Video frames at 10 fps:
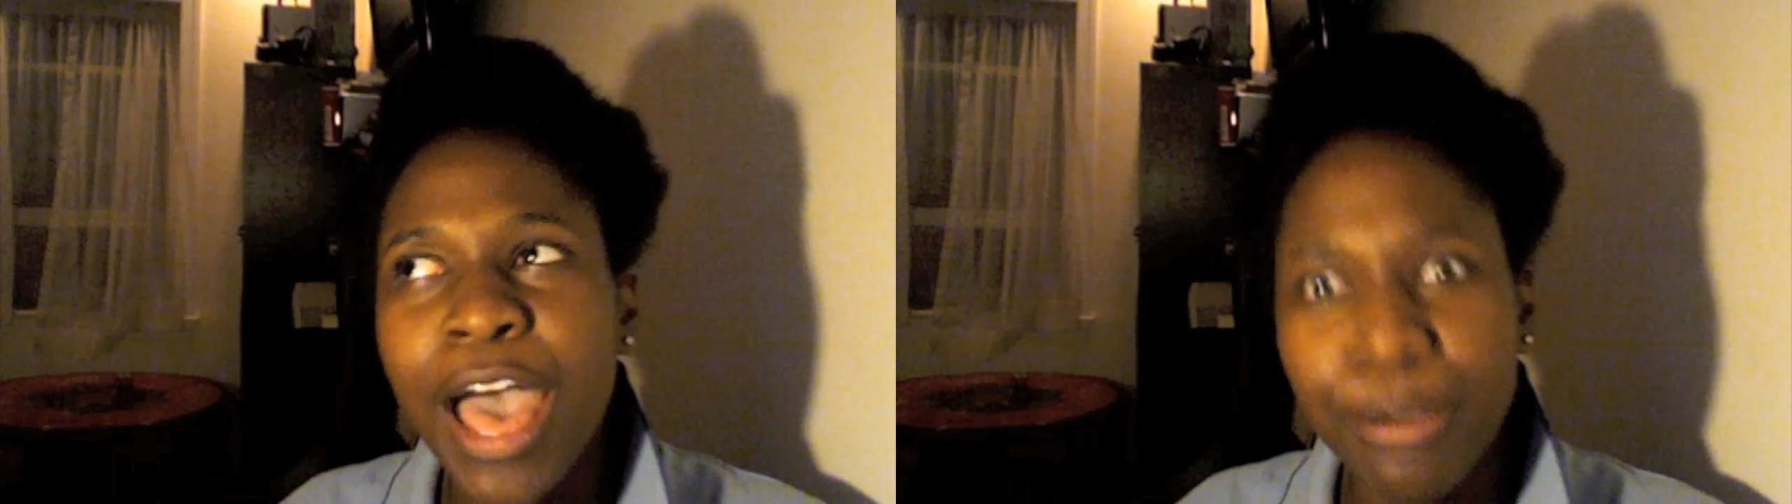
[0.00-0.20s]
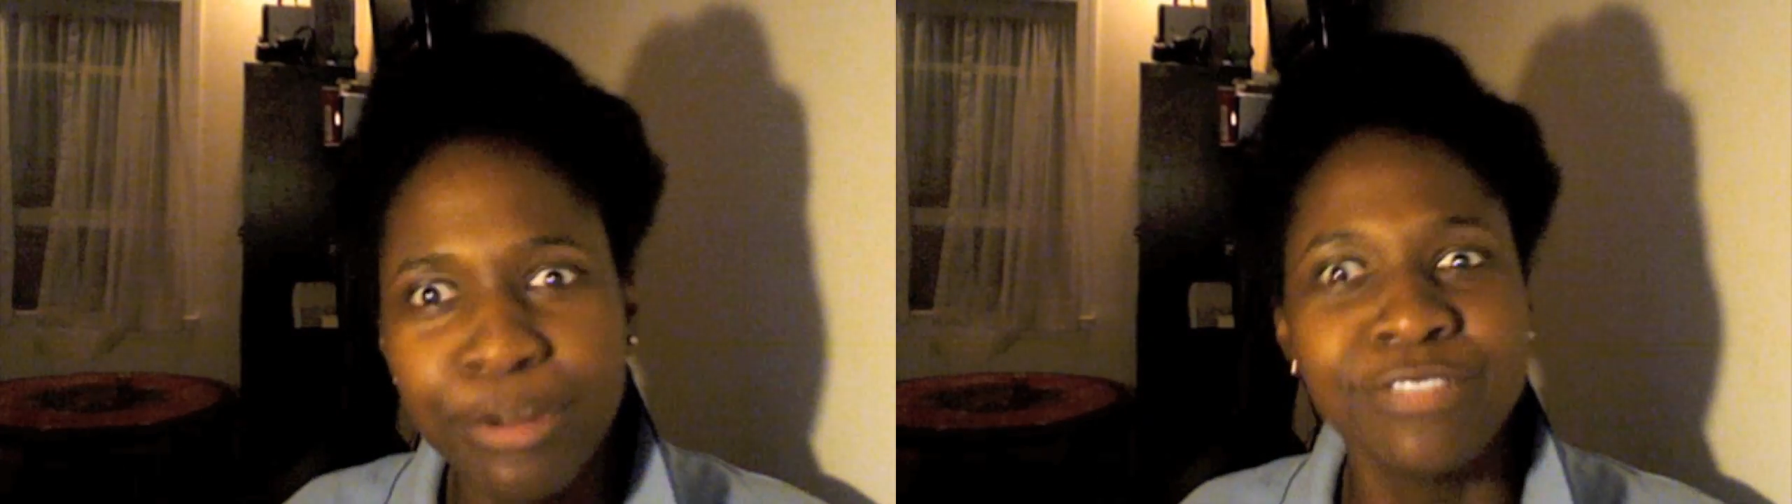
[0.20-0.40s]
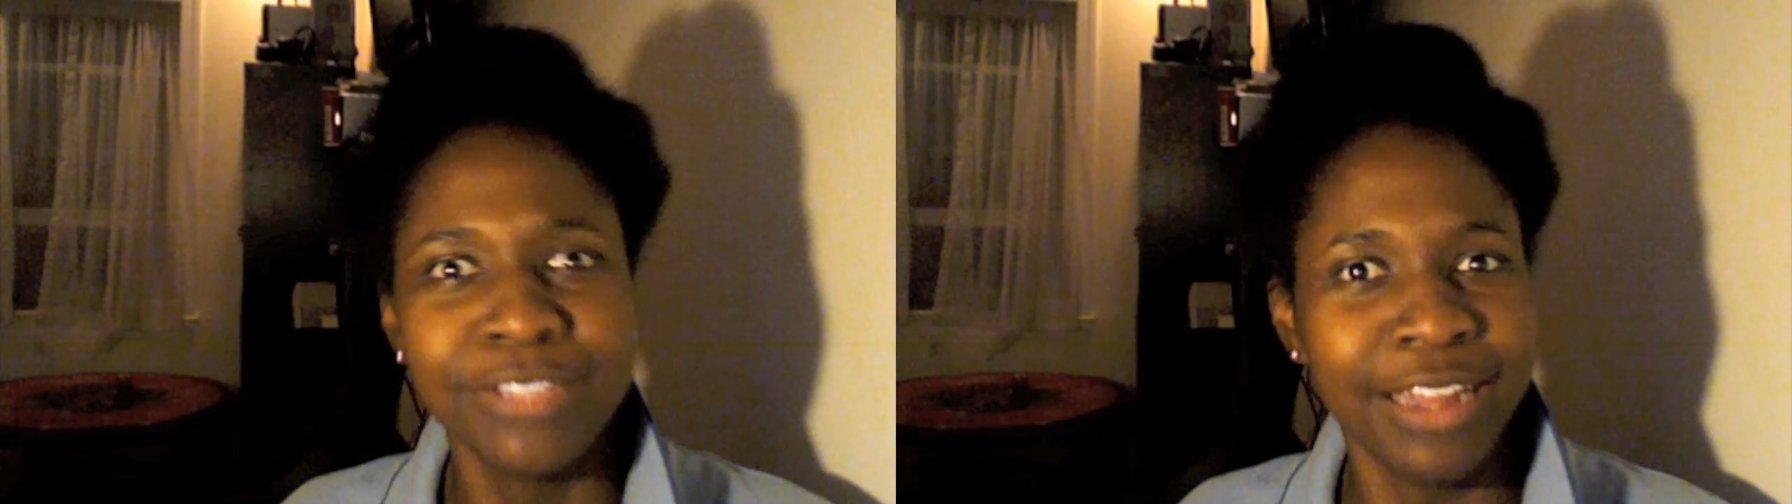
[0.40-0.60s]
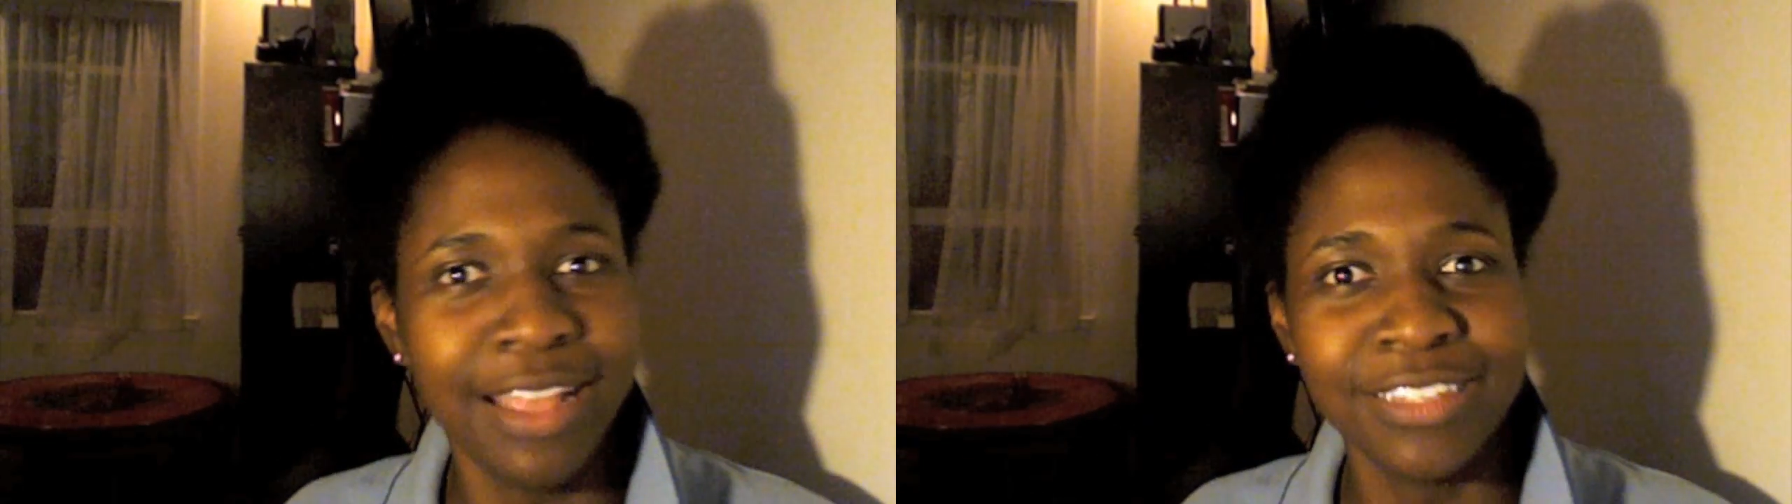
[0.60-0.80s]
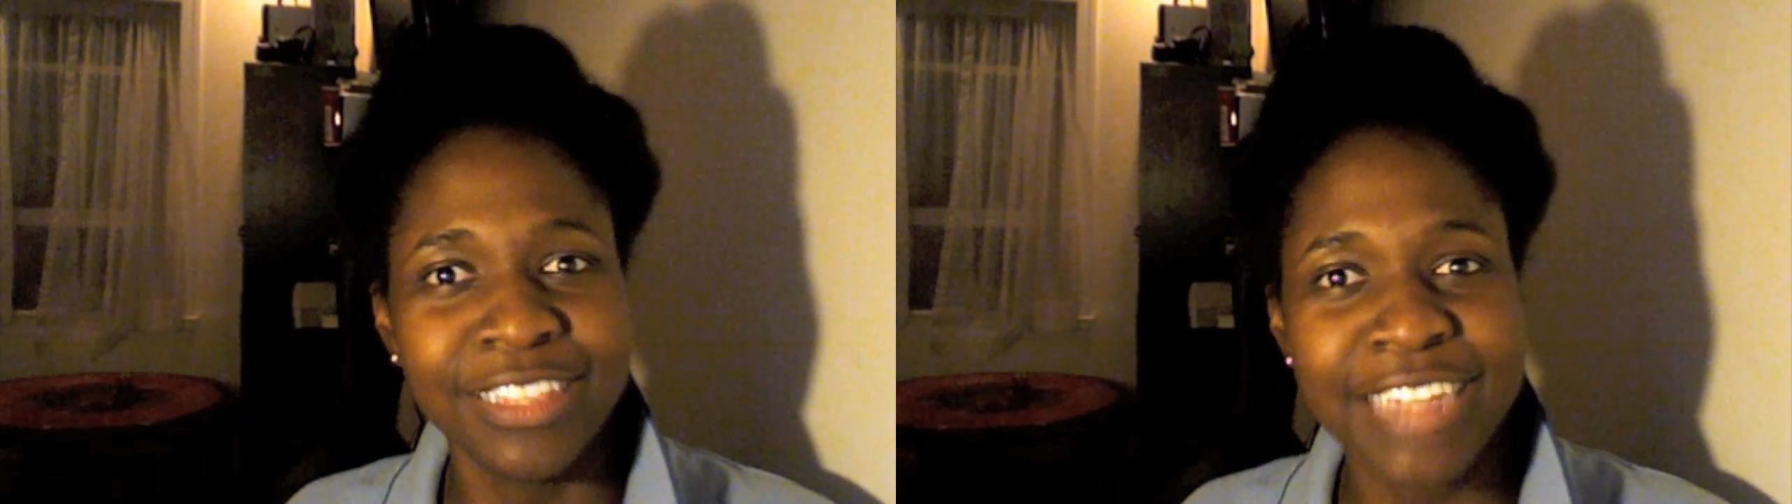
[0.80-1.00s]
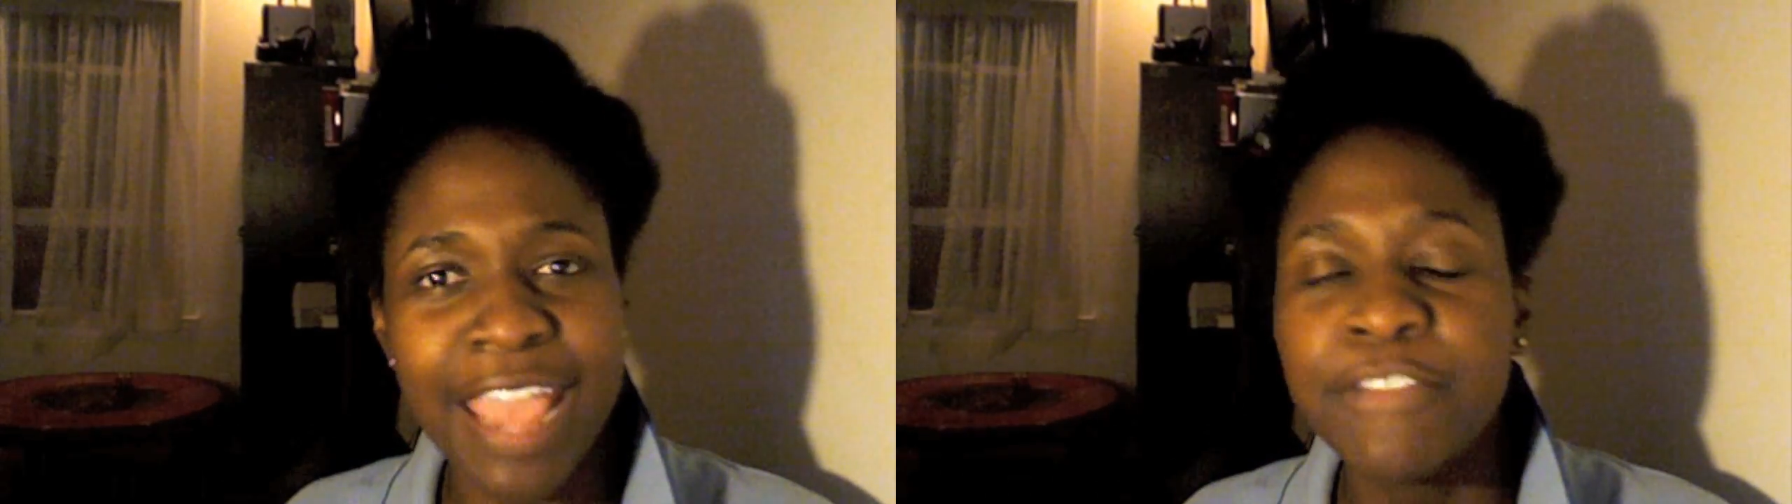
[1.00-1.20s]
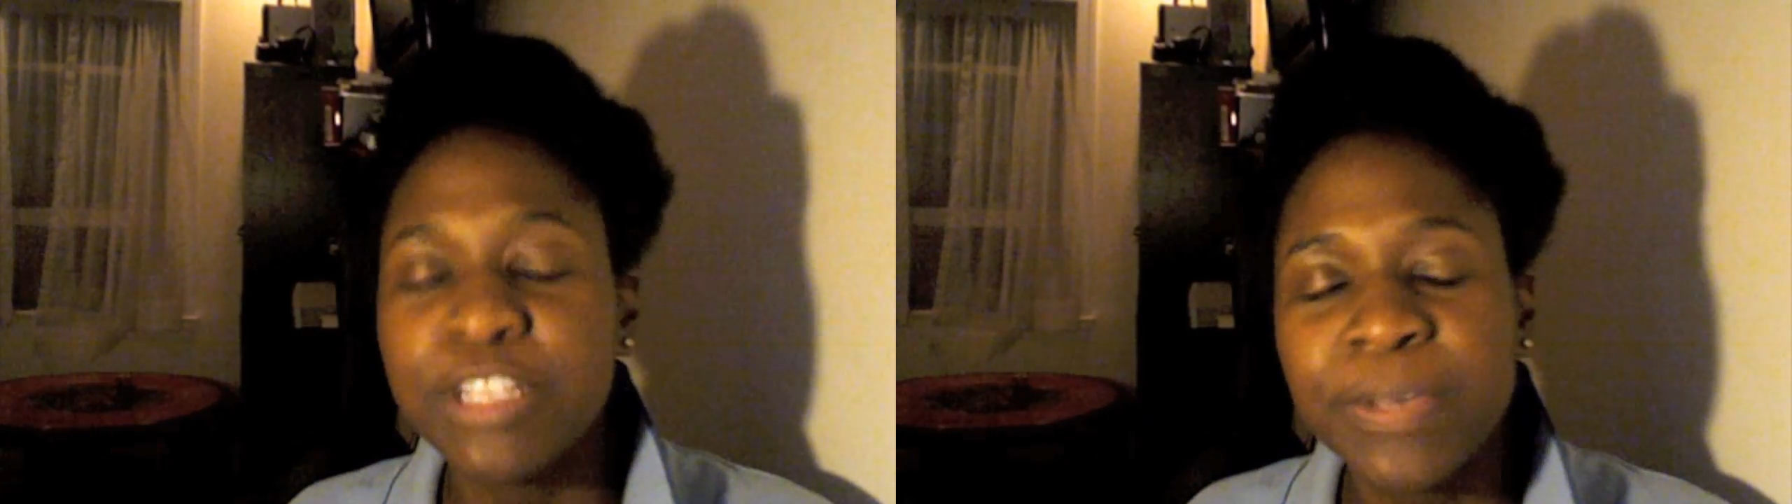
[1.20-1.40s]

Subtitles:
I wouldn't have said Angela Davis,